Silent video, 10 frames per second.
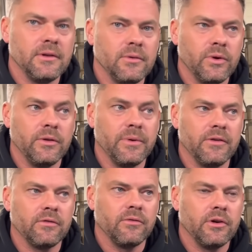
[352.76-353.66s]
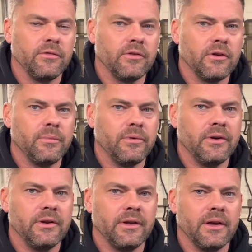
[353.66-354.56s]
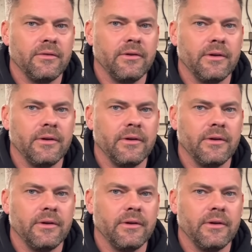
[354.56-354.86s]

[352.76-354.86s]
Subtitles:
when the bits arrive, start putting it together, innit?